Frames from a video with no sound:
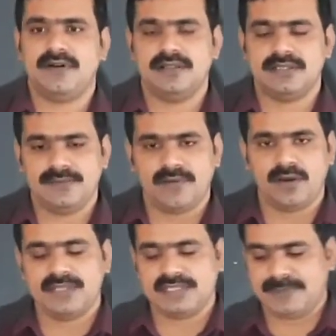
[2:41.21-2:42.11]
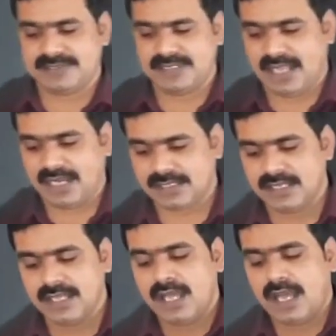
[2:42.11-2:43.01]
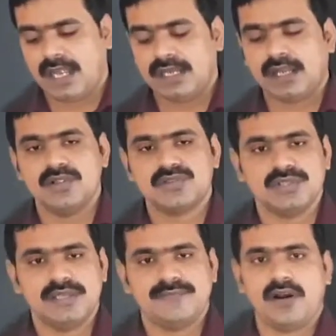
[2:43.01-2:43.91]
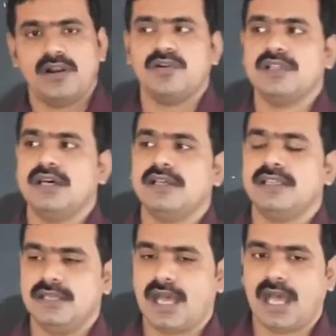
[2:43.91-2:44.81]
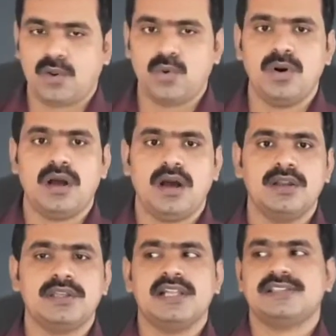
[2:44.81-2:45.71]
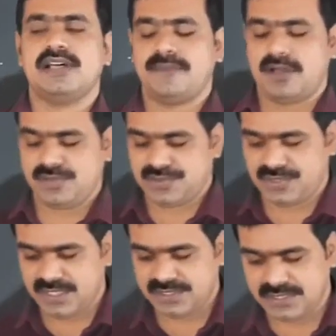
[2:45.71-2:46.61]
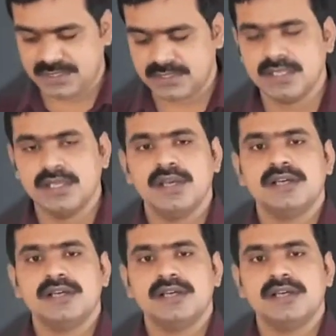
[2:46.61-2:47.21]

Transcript: They formed the special act, and also they follow the articles of association.